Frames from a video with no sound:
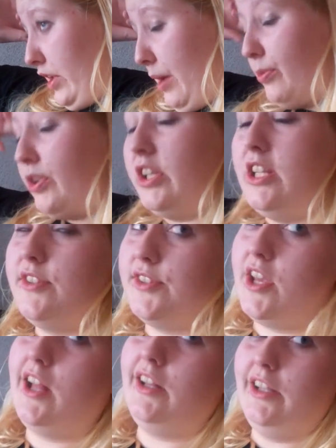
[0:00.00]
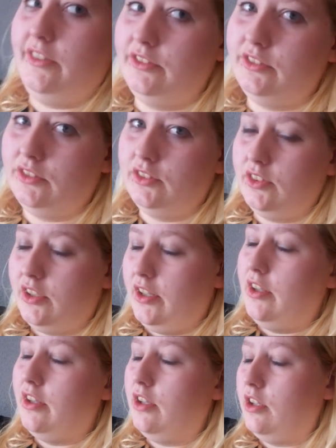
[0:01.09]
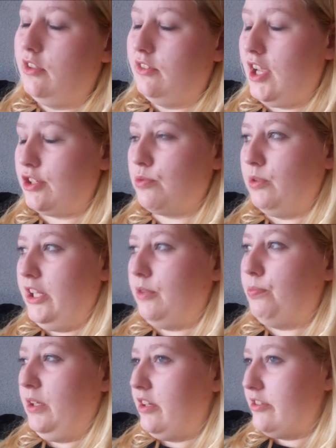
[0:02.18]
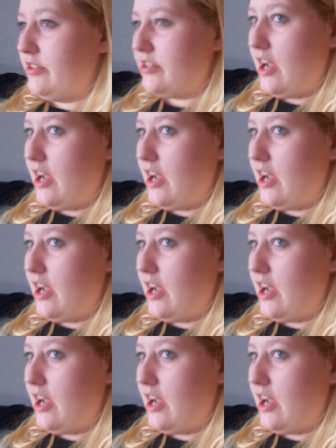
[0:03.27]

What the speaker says: I'm gonna eat salad next week because